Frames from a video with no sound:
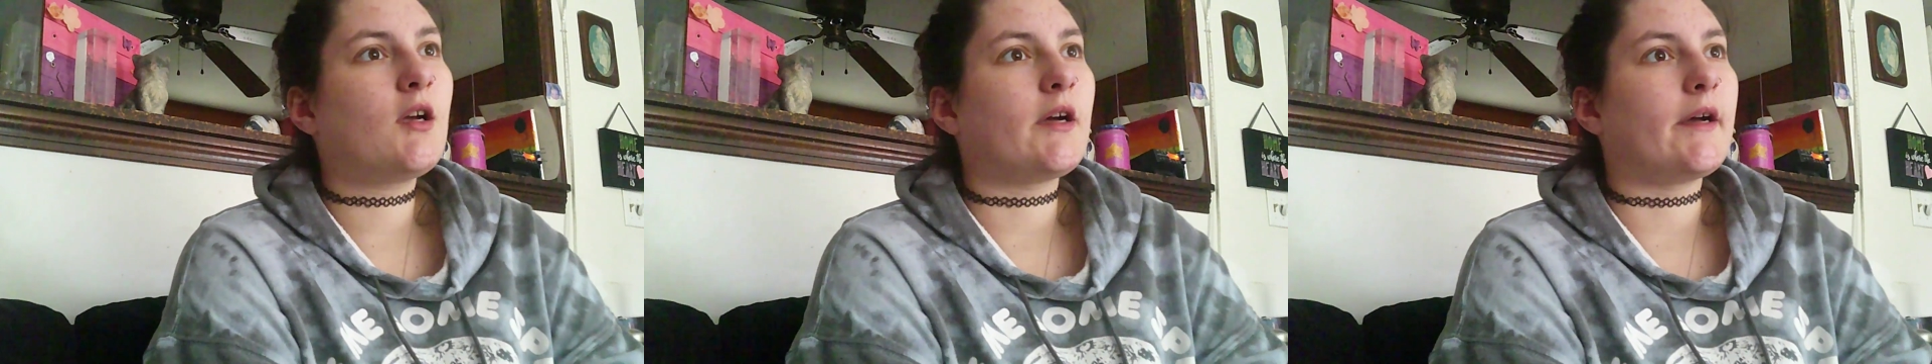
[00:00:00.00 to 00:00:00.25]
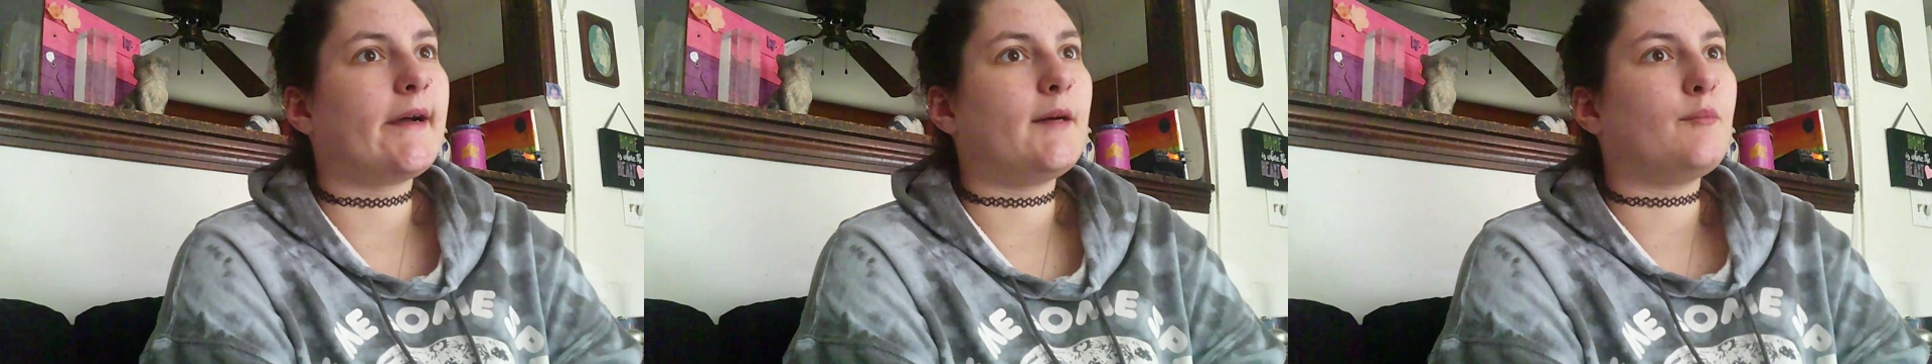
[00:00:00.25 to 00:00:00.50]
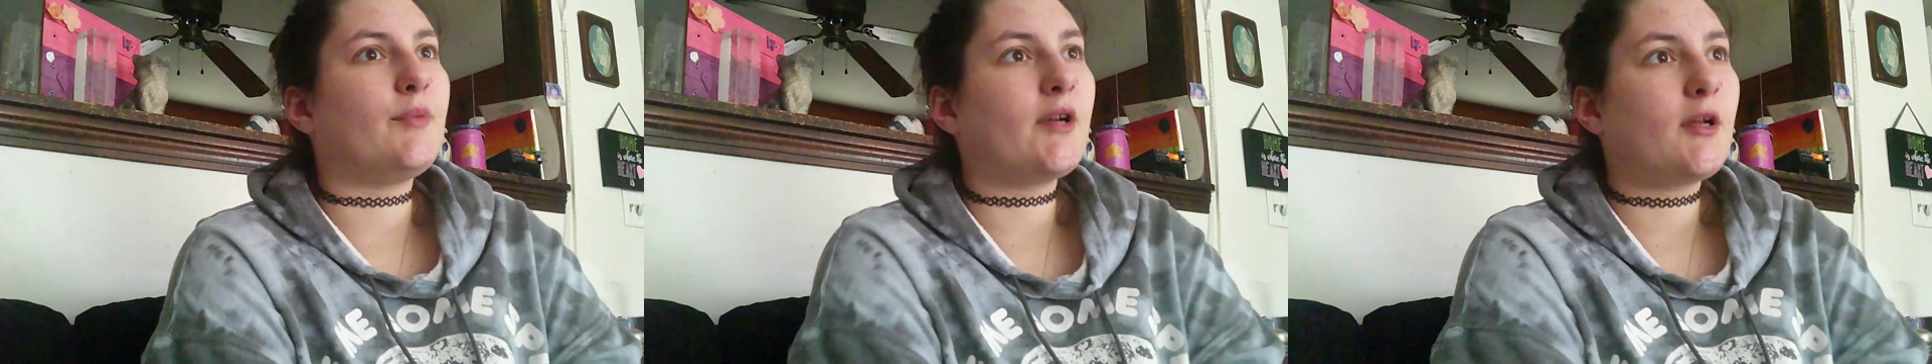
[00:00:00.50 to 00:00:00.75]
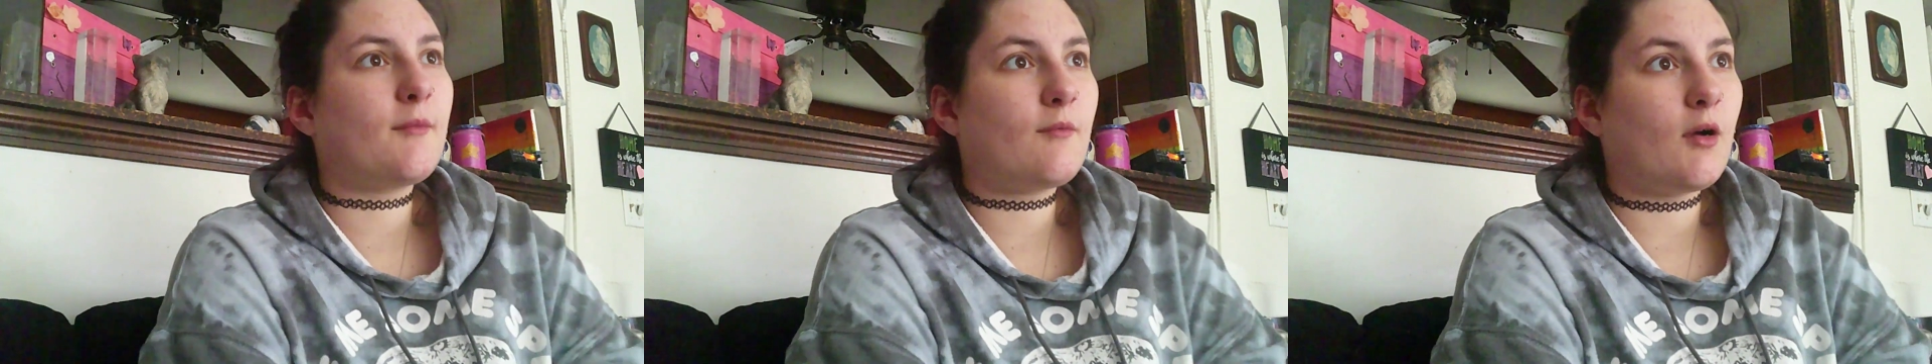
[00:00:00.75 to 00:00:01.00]
um,
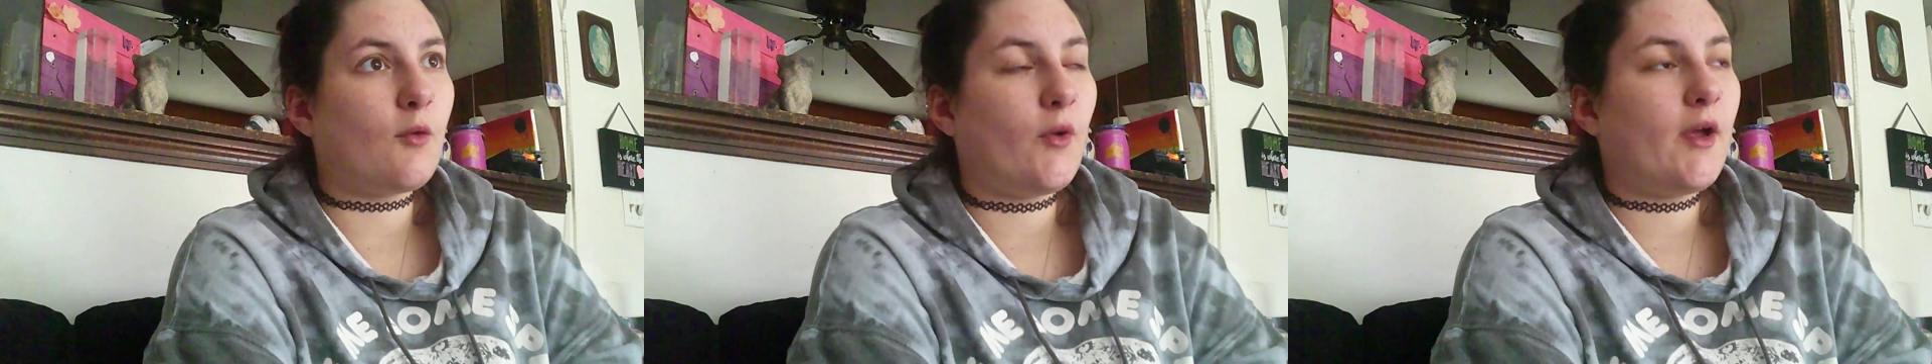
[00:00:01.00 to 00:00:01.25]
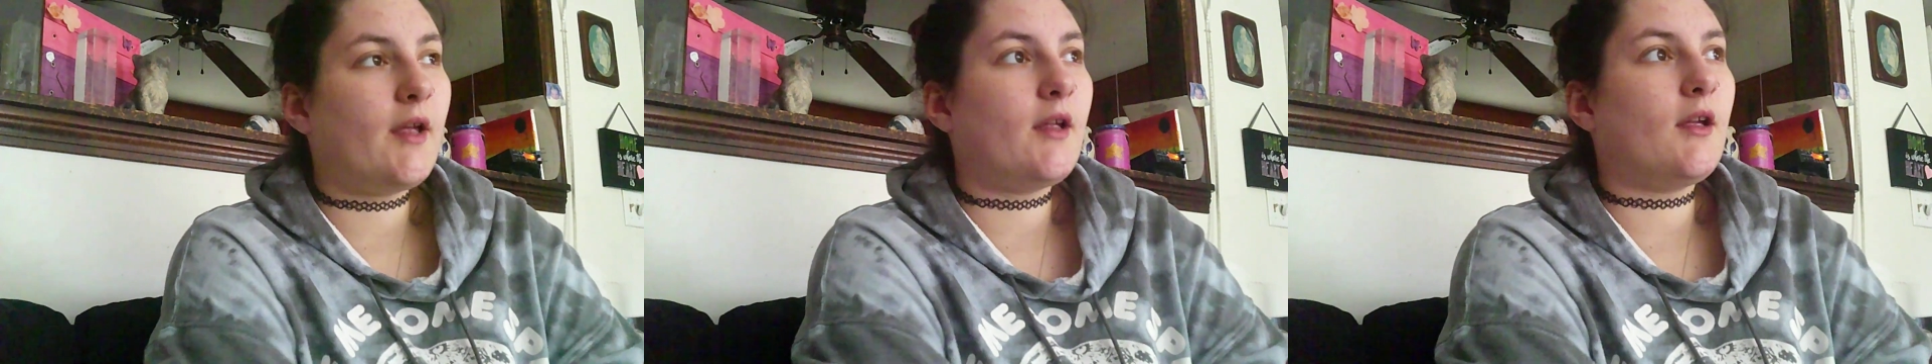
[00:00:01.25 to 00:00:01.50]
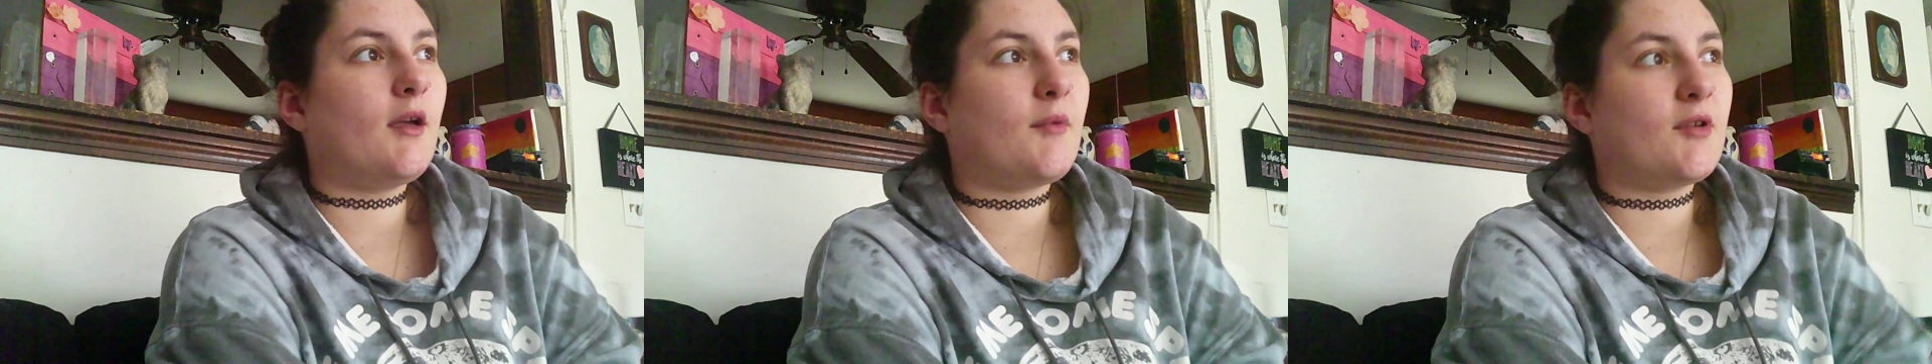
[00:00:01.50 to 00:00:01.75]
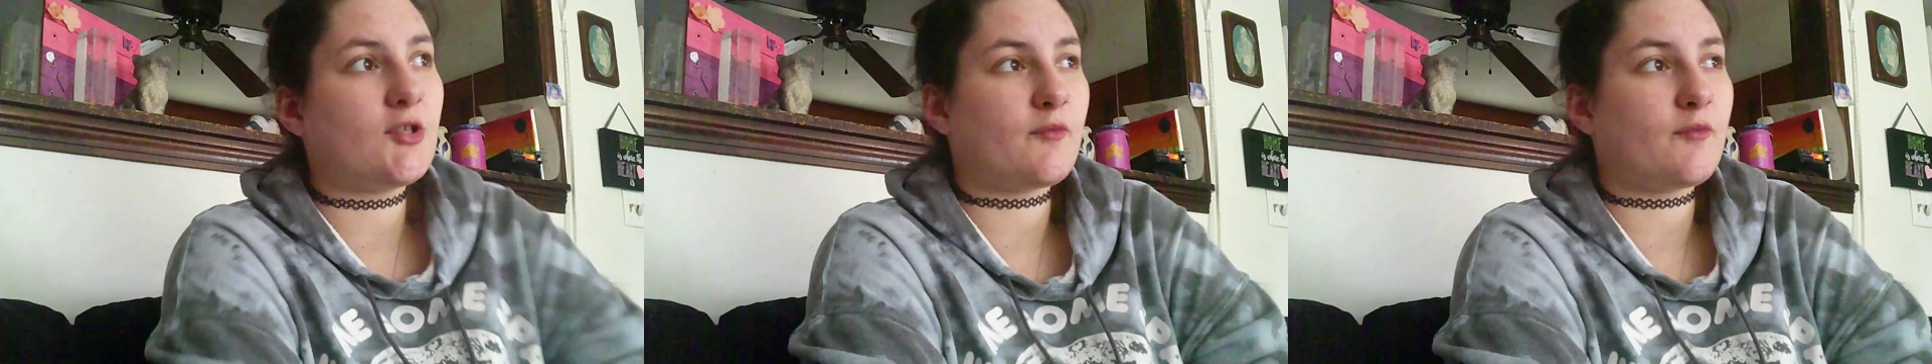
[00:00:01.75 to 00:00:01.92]
putting away a bunch